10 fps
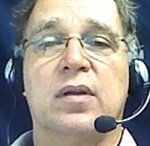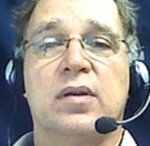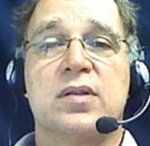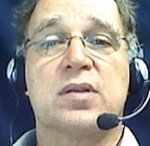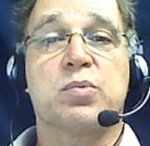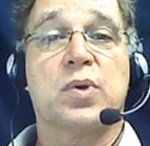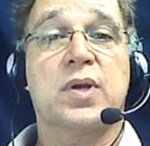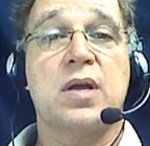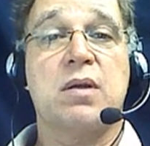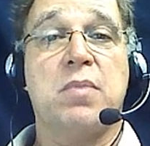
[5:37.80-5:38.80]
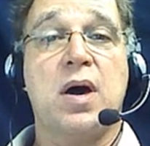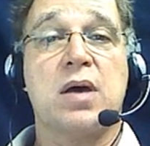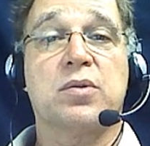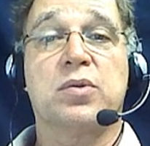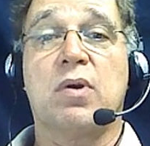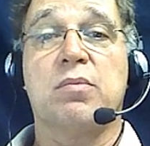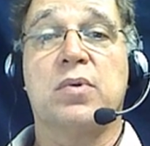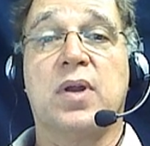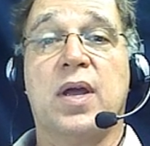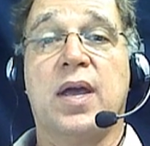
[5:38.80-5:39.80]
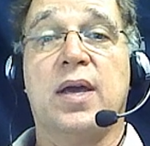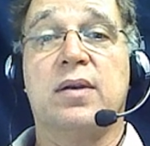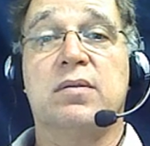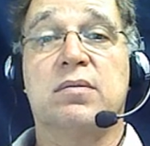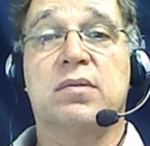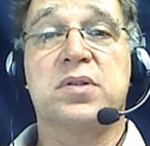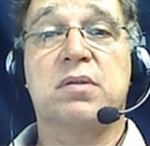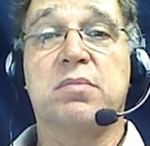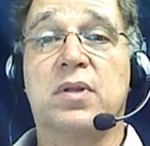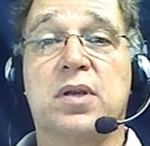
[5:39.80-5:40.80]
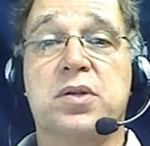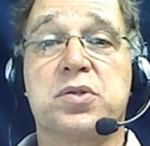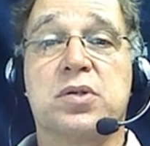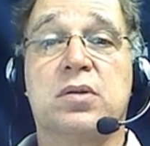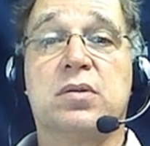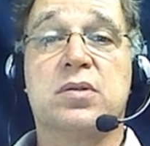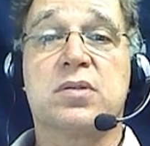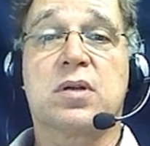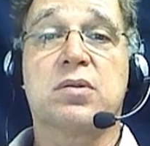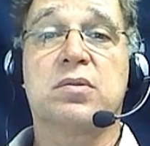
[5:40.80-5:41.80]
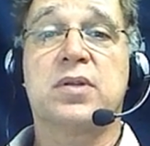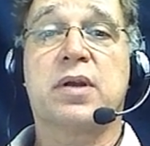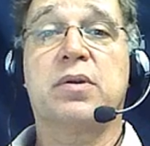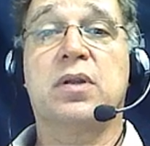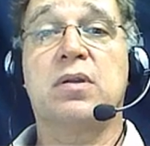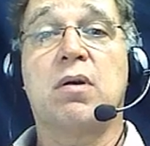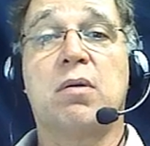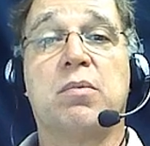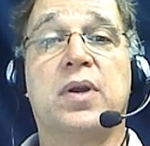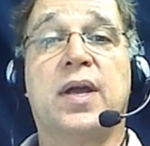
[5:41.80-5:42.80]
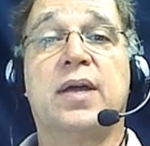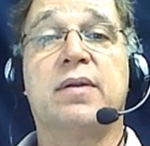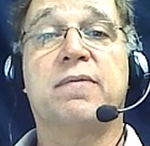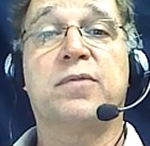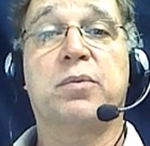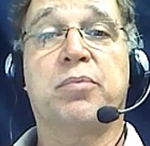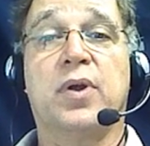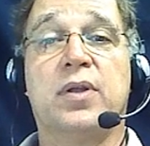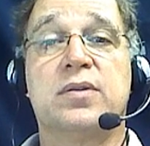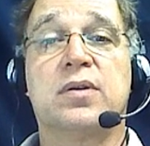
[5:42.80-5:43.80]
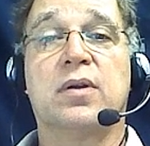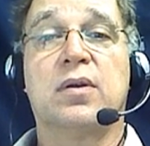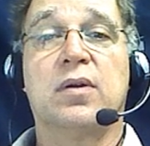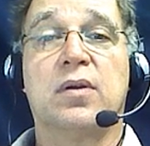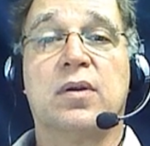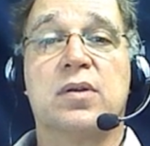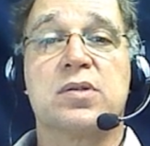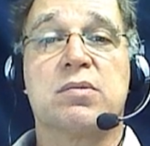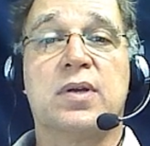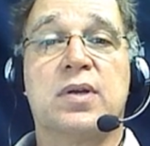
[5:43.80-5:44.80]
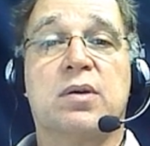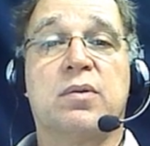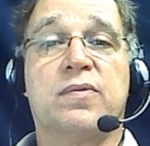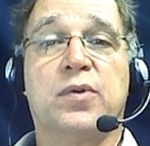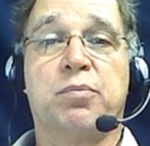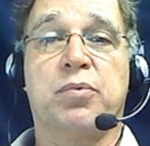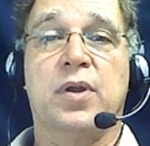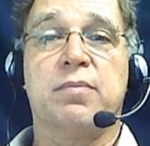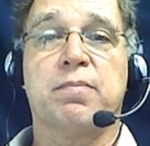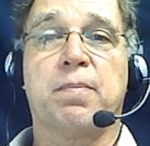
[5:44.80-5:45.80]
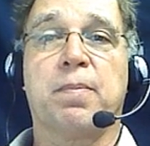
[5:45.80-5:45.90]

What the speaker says: and it says what kind of model do I want to add? A simulation, a signal integrity? No, I want to add a footprint, so I tell it footprint.